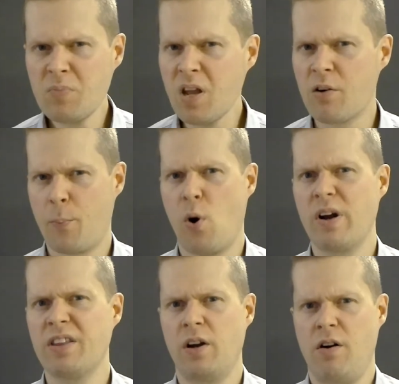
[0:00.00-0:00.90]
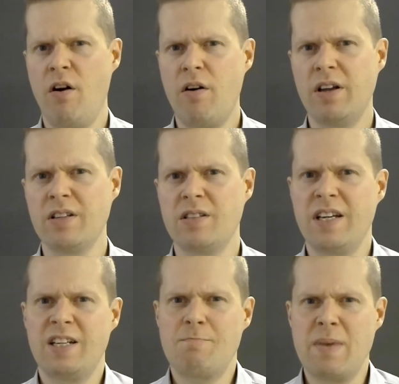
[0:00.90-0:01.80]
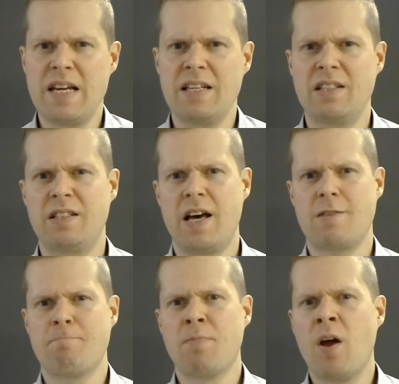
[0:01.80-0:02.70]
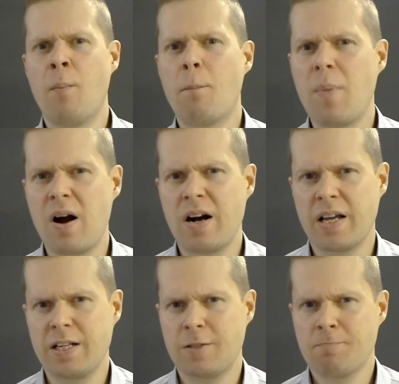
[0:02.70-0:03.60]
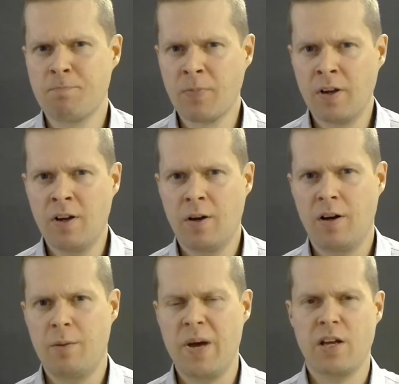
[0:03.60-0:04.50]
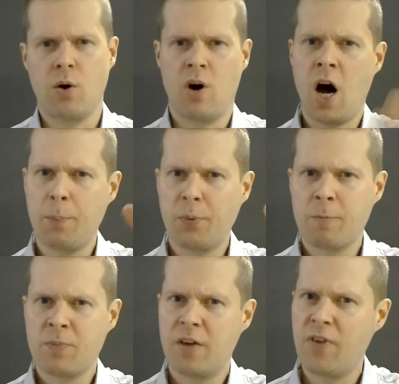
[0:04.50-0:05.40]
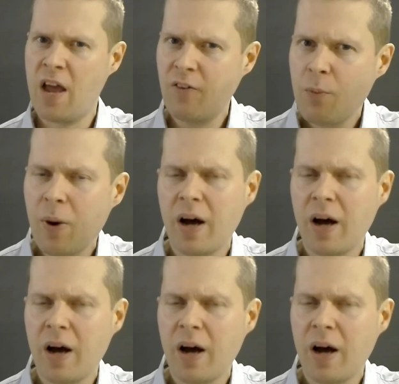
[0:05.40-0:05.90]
reporting their earnings, it means that market may go up if every